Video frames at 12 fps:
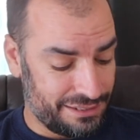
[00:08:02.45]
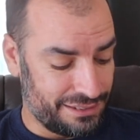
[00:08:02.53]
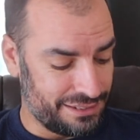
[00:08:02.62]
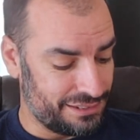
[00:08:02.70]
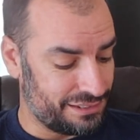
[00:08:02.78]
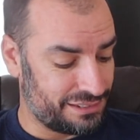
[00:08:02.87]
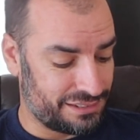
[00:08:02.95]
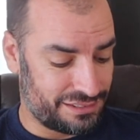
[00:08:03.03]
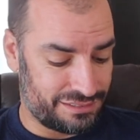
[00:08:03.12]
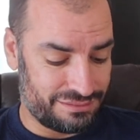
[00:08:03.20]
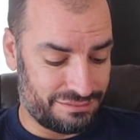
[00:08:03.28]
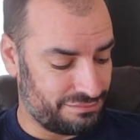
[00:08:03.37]

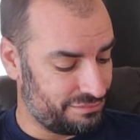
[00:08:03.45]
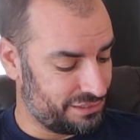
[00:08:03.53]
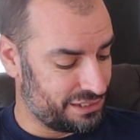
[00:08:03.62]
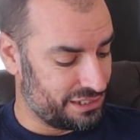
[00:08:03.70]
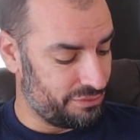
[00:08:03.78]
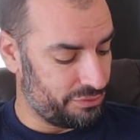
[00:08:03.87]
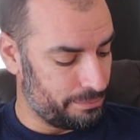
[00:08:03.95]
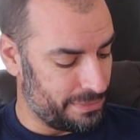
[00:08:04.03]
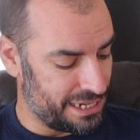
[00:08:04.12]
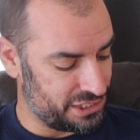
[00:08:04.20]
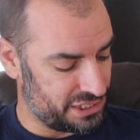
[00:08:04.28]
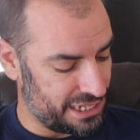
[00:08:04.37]
There's different
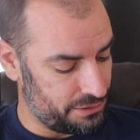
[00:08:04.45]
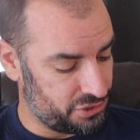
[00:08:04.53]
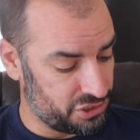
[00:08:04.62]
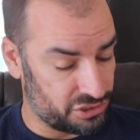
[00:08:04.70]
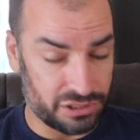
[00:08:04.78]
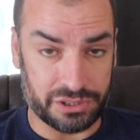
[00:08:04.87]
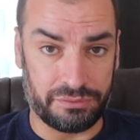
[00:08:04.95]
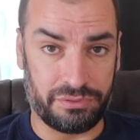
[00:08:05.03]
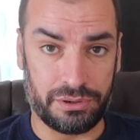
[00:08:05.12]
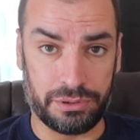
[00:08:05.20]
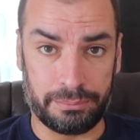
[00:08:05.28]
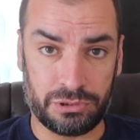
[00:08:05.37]
match types, just looking
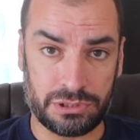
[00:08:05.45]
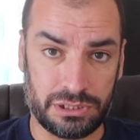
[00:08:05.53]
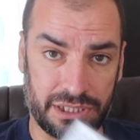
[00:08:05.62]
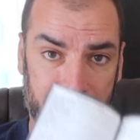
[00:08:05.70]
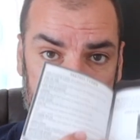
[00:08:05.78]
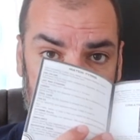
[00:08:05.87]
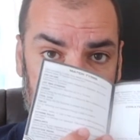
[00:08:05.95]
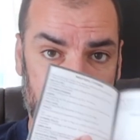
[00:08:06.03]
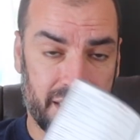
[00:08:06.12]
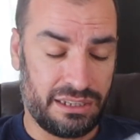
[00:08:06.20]
through the booklet here.